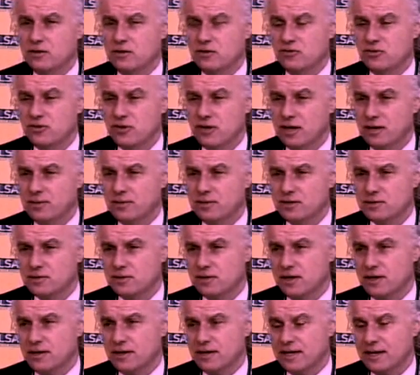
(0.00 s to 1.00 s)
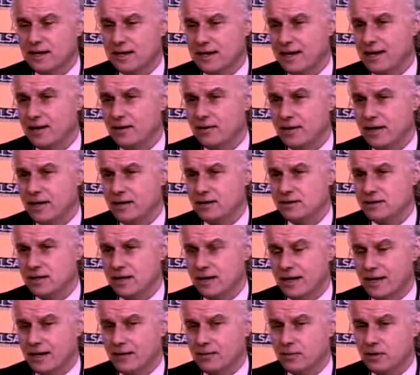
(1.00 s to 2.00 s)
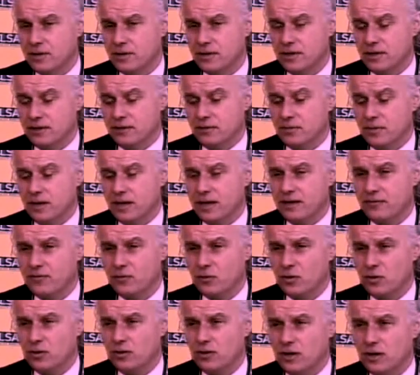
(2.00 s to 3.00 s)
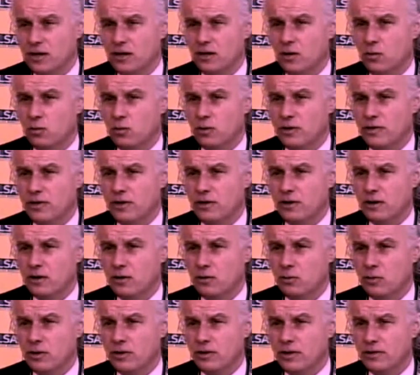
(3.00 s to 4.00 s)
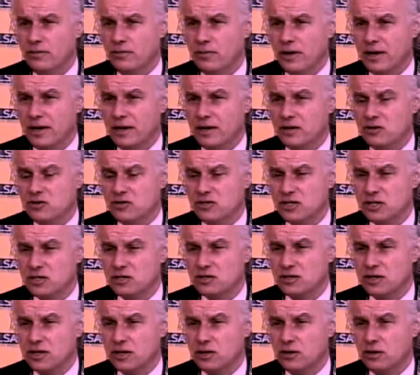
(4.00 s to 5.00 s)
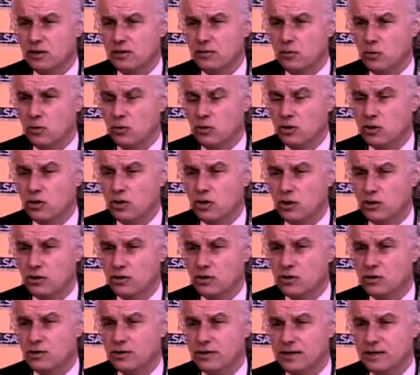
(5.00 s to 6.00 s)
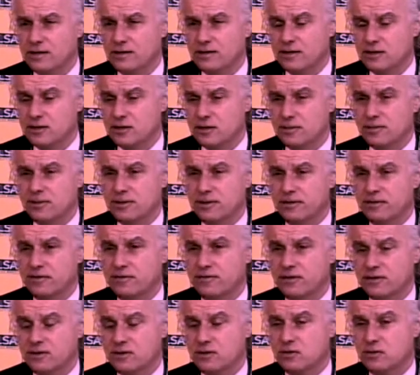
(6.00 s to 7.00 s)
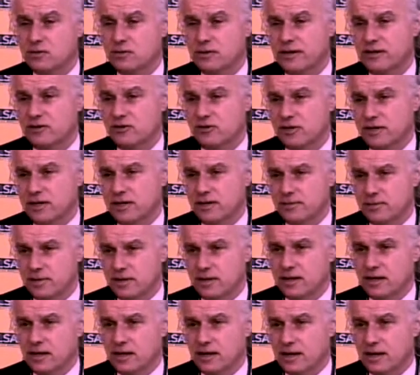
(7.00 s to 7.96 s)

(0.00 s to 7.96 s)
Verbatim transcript: The Germans will only allow that to happen, in my view, with a, uh, with a, by insisting on a more concrete, disciplined fiscal regime,